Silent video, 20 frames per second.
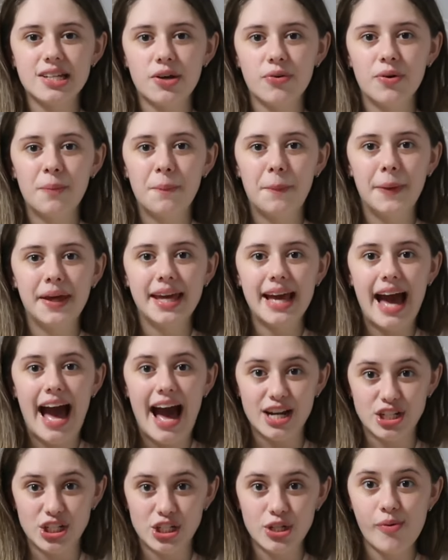it would be
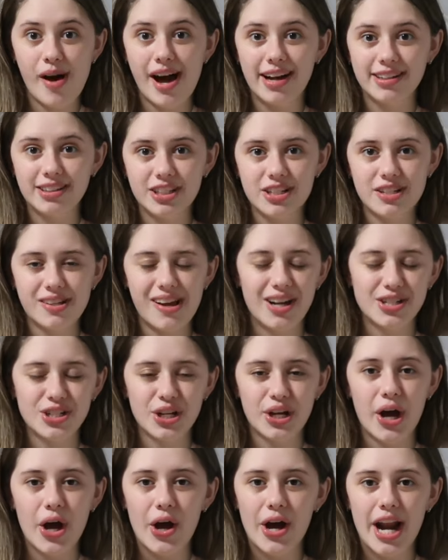Ashley Wagner and
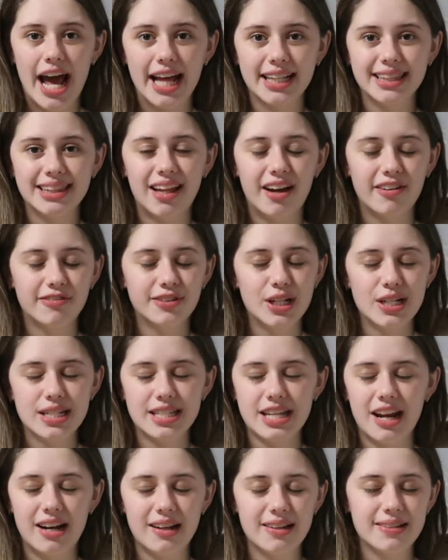Sasha Cohen. I love their
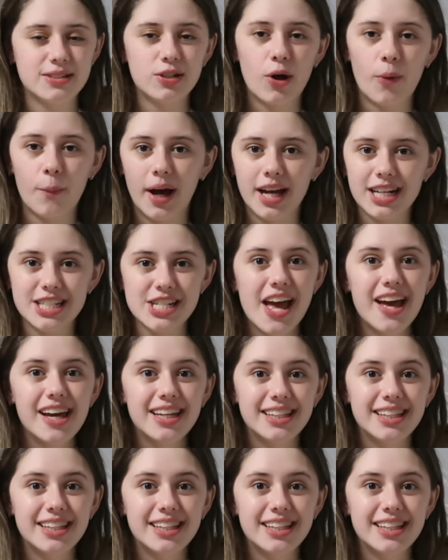skating so much.